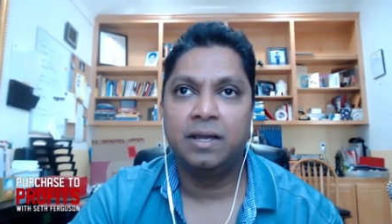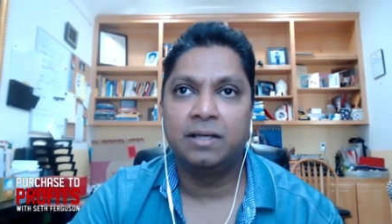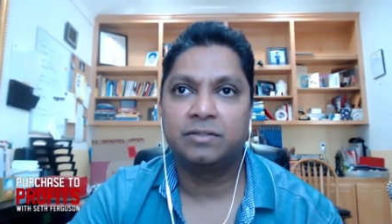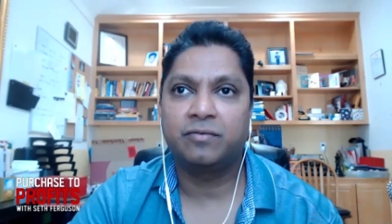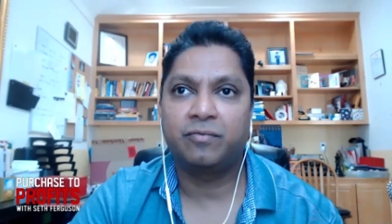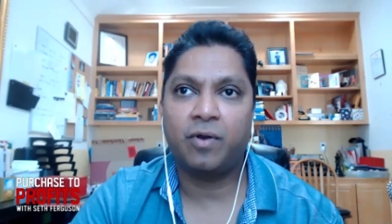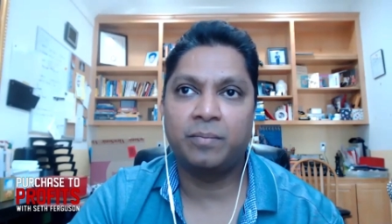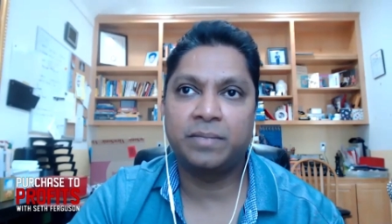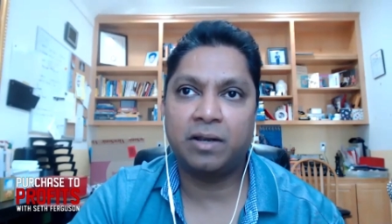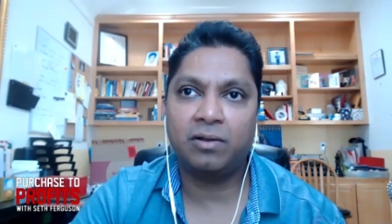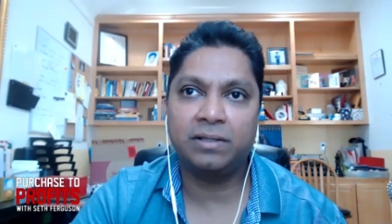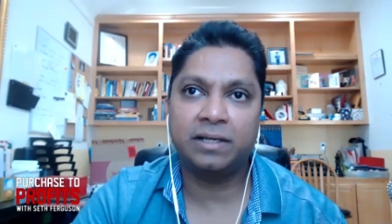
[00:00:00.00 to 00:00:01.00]
So from
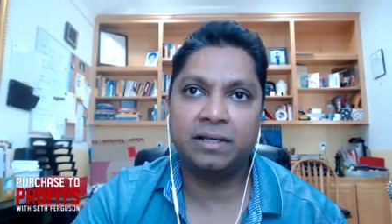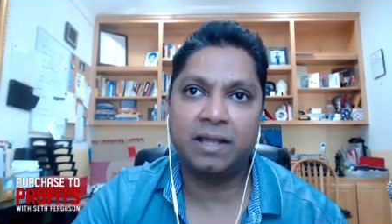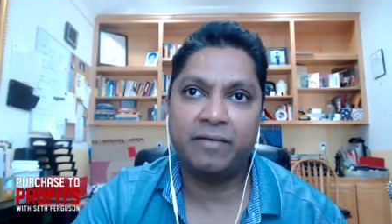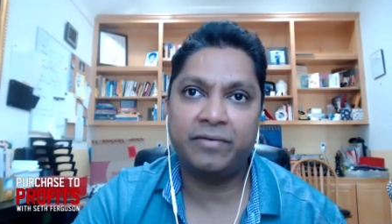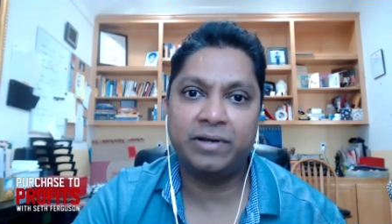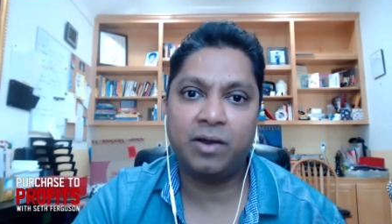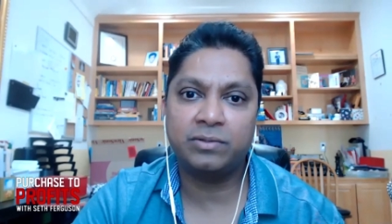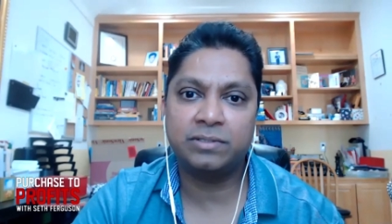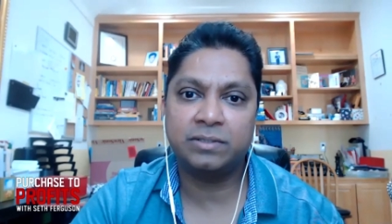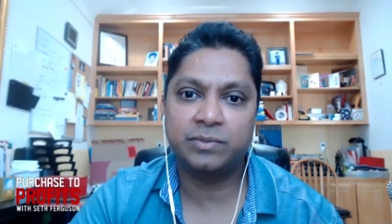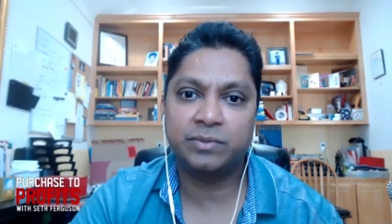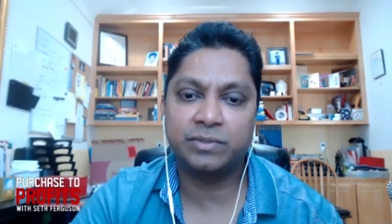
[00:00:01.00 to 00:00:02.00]
that, all that eleven
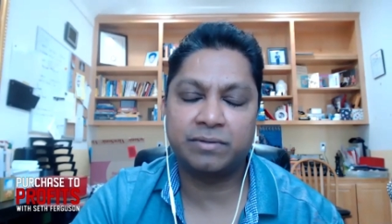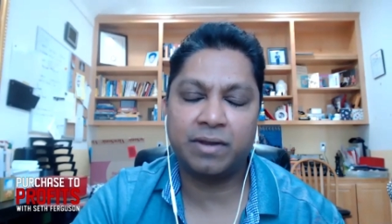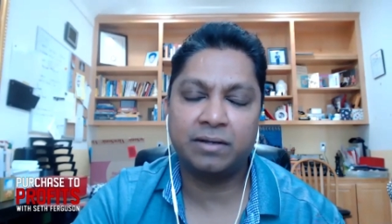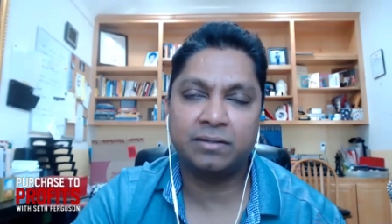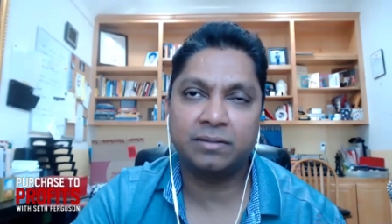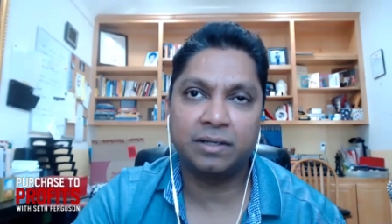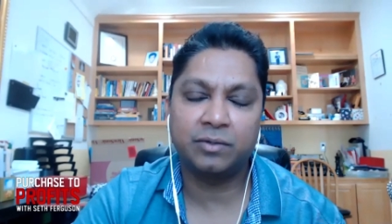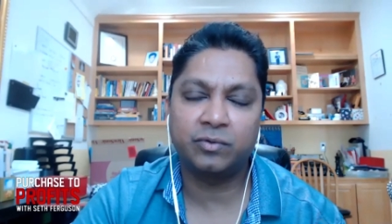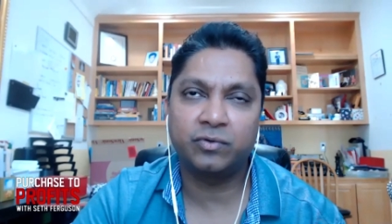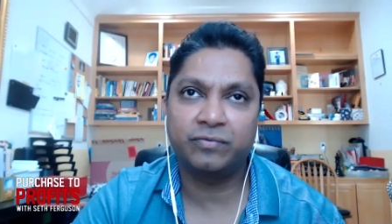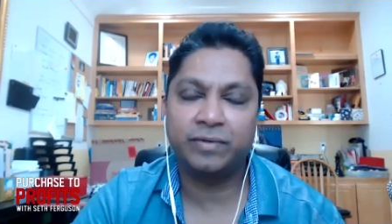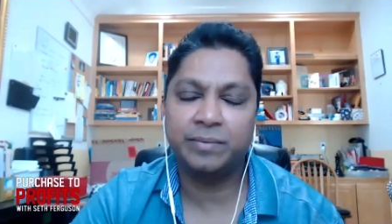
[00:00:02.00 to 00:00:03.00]
houses, which is rental and
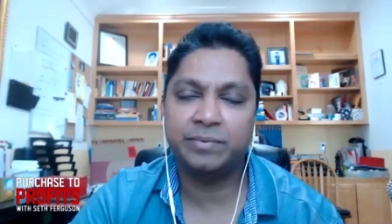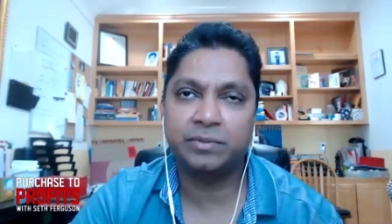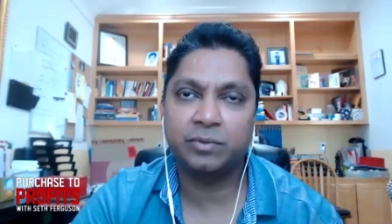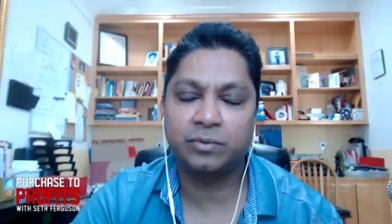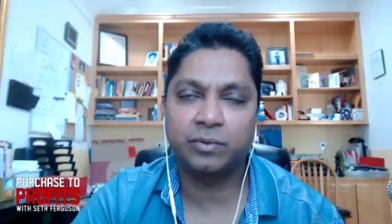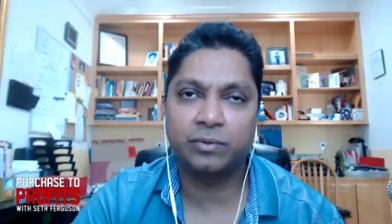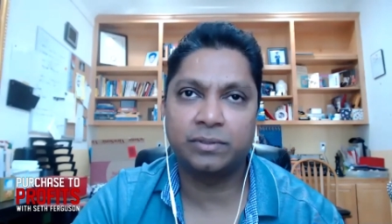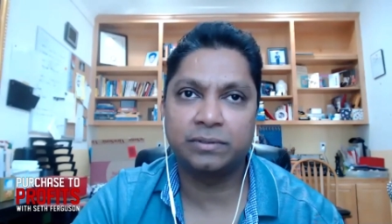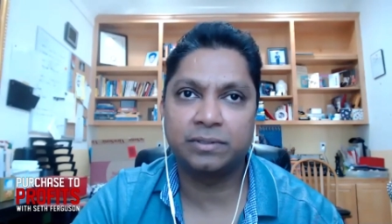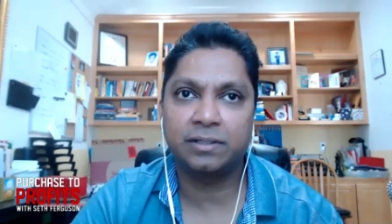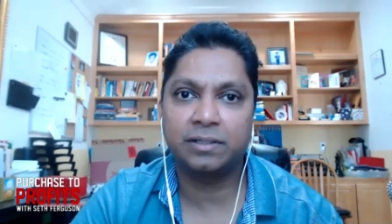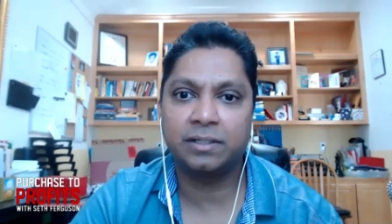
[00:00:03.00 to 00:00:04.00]
two flips, so total
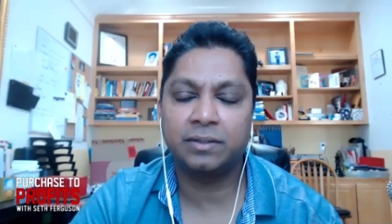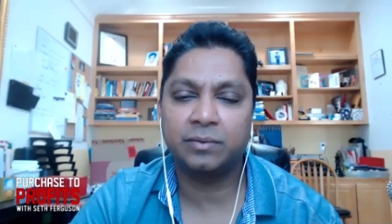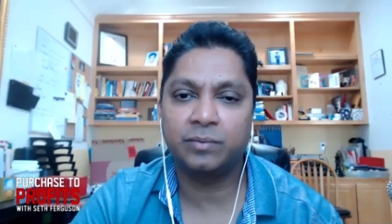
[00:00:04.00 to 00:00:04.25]
thirteen,